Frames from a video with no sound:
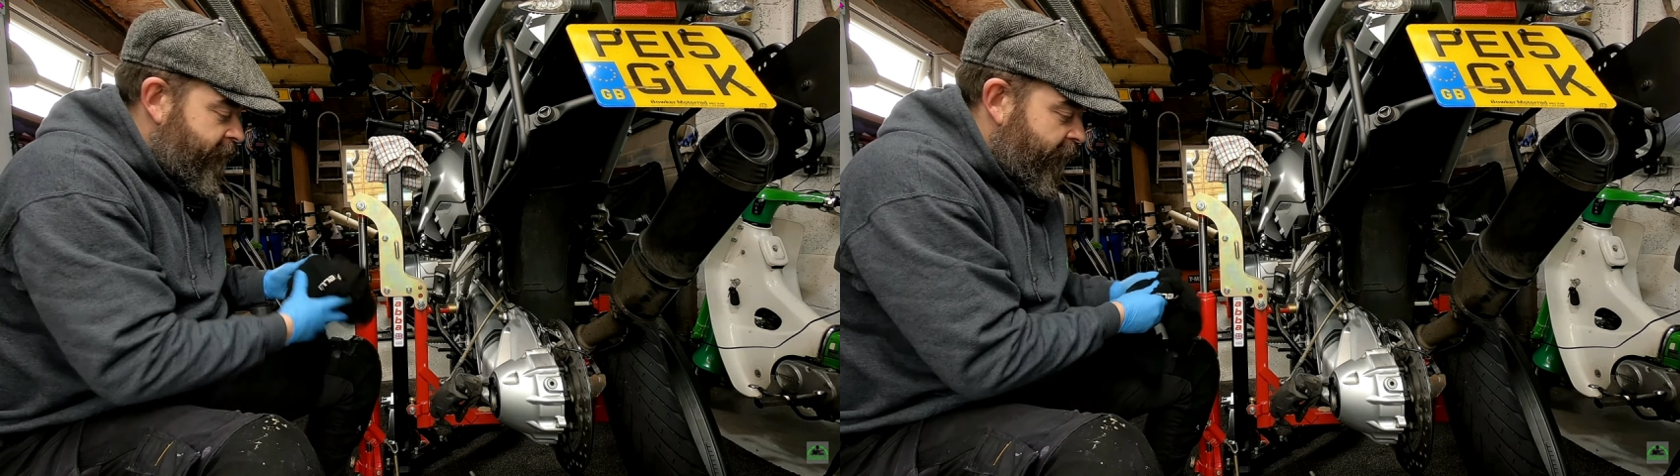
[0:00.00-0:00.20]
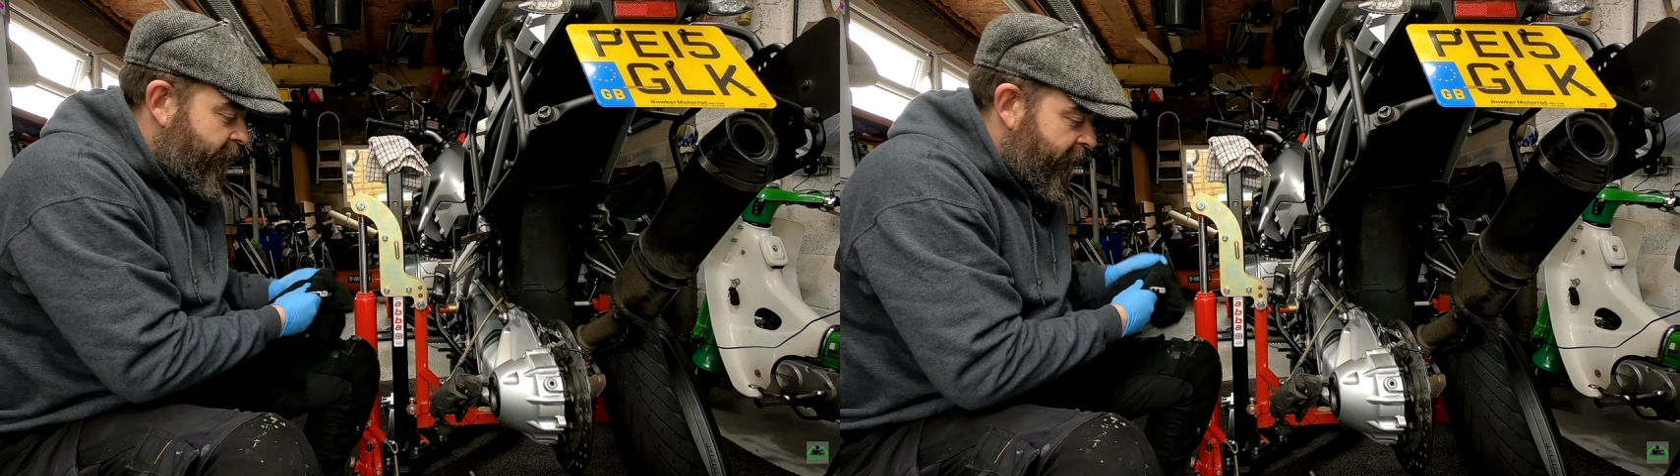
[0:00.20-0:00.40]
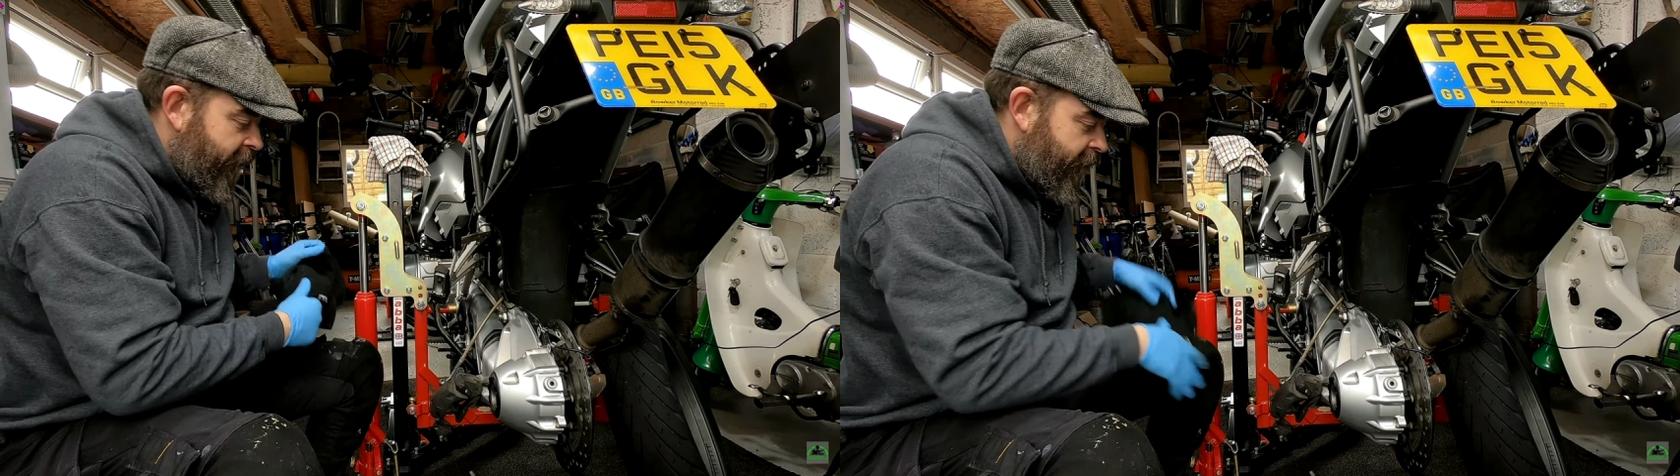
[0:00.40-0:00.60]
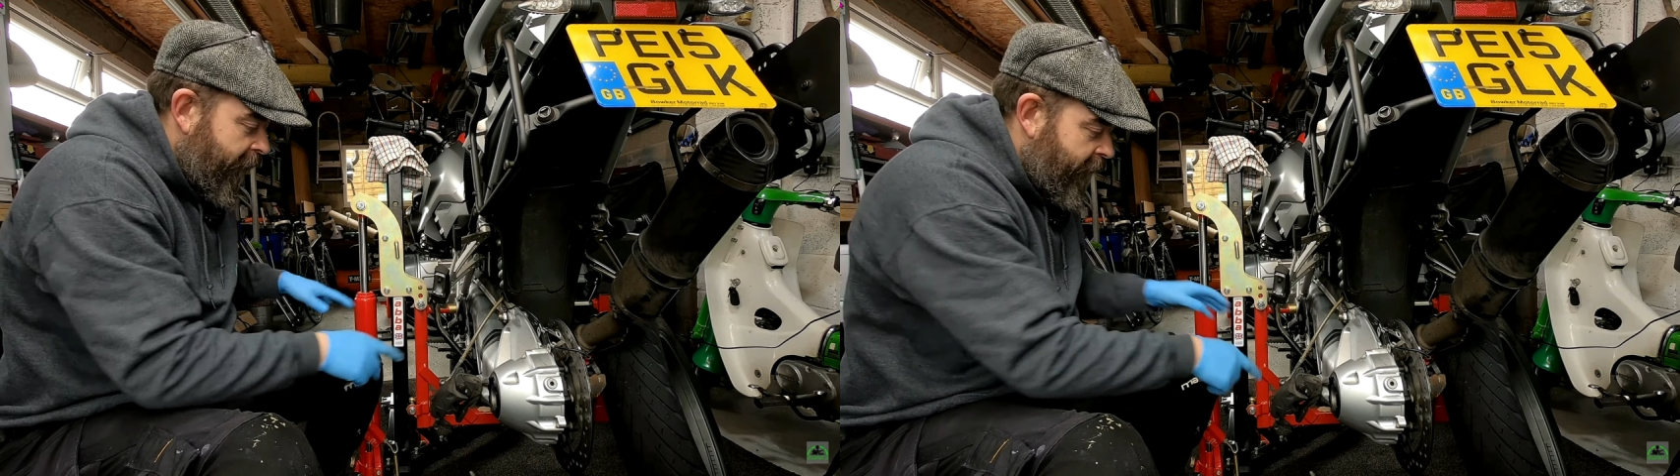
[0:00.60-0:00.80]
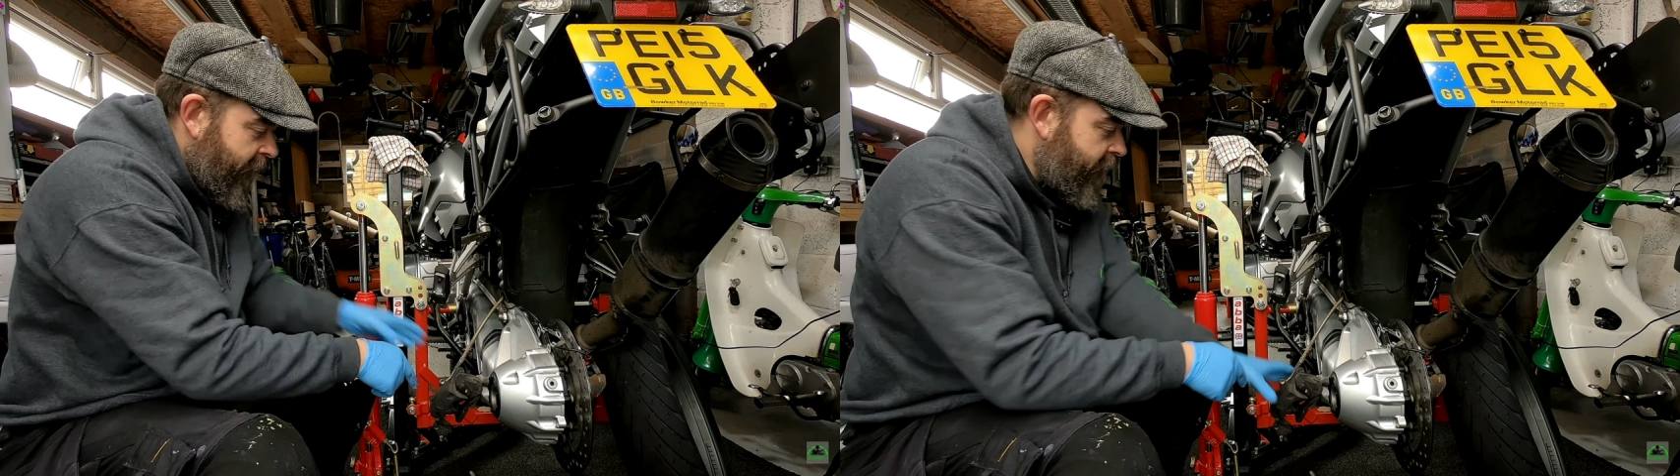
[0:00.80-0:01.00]
fluid
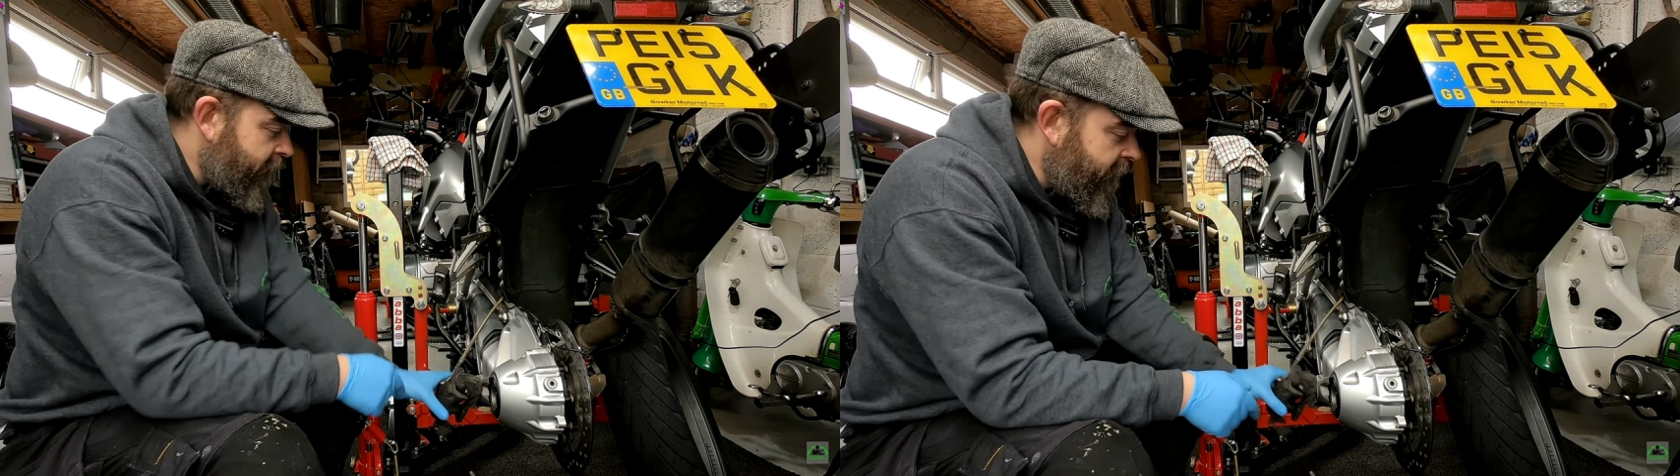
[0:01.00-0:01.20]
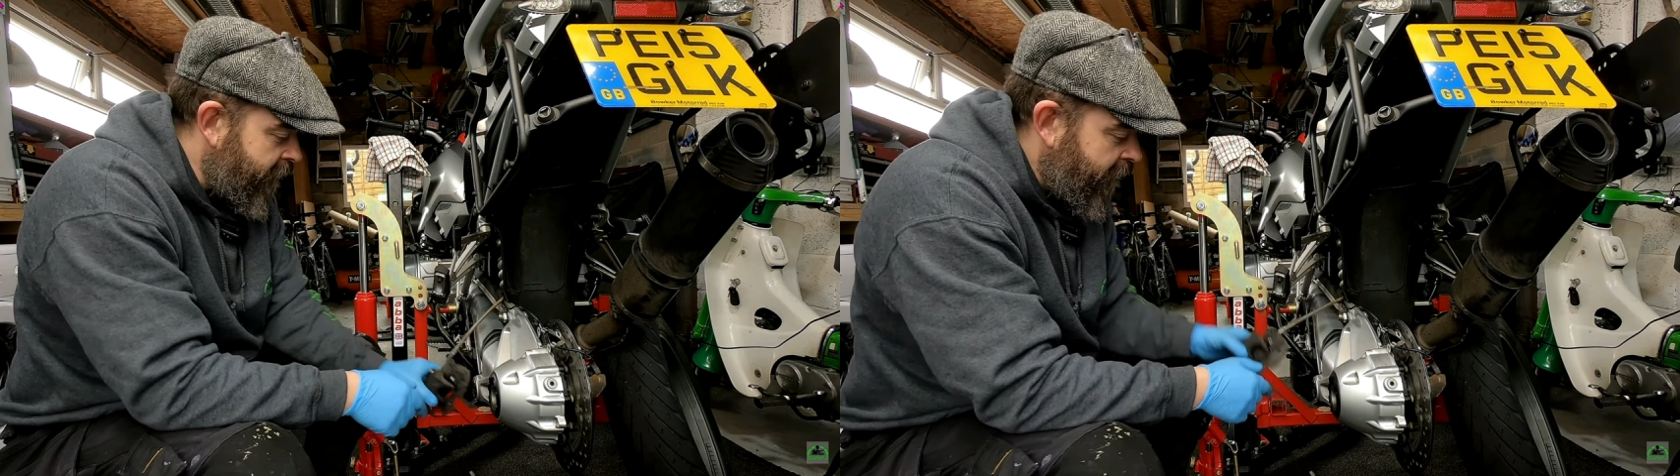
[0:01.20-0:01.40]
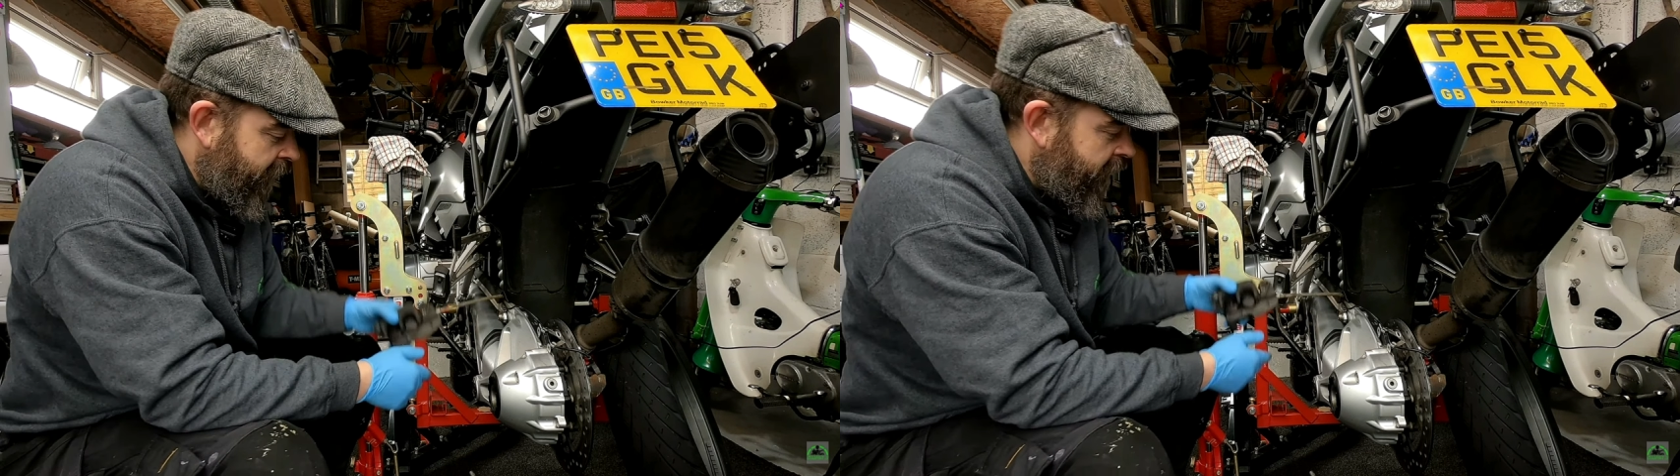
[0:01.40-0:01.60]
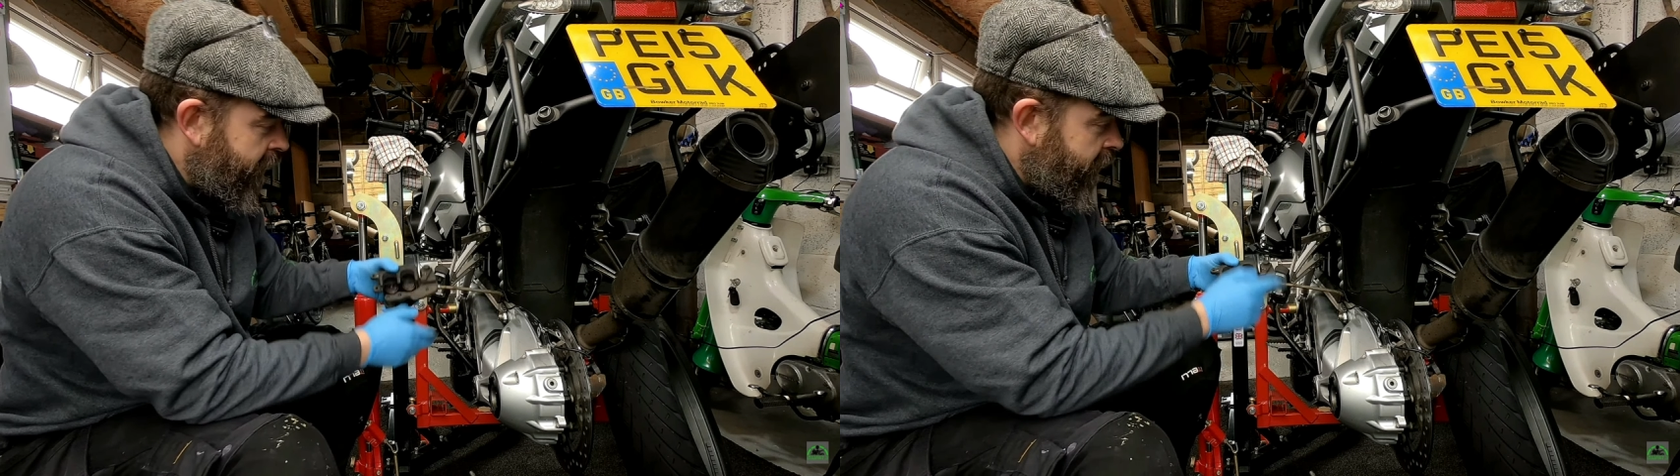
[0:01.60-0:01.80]
out of here